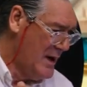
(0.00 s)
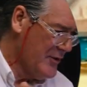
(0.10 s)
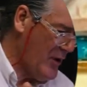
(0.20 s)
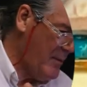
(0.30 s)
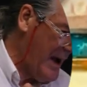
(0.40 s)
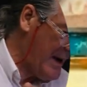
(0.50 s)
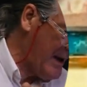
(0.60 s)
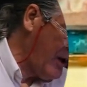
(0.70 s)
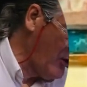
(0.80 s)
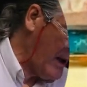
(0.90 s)
So I'm out of
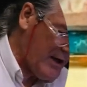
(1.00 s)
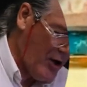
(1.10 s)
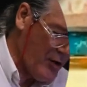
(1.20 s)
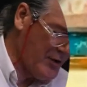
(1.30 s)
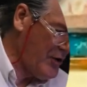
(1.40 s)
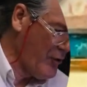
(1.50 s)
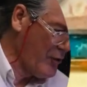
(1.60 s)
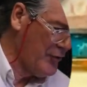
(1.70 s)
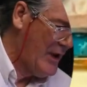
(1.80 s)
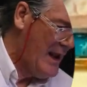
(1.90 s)
here like a herd of
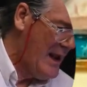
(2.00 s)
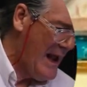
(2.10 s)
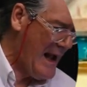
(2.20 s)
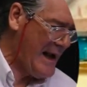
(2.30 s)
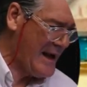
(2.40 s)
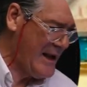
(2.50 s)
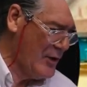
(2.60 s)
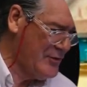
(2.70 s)
turtles. I got to go